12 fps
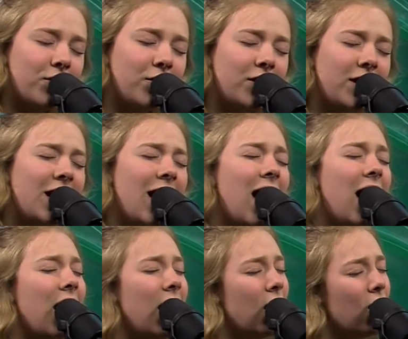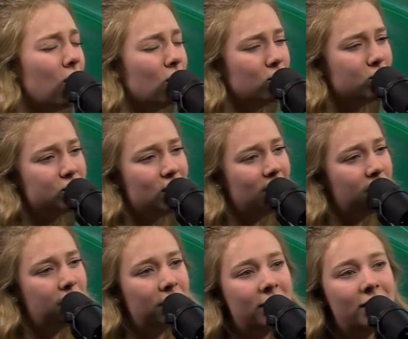the couch. I've
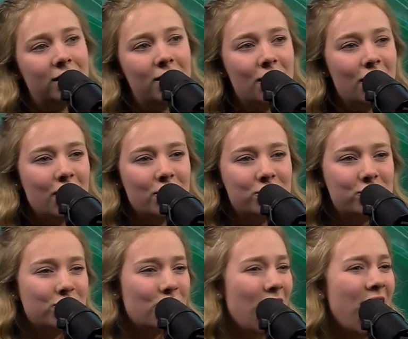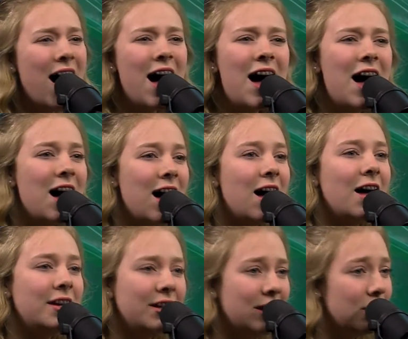been
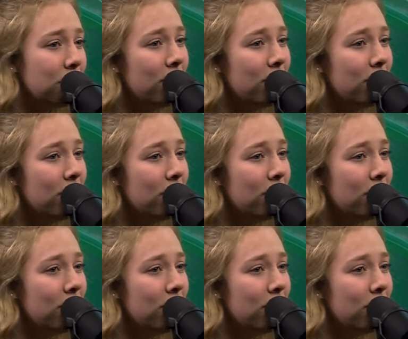trying to get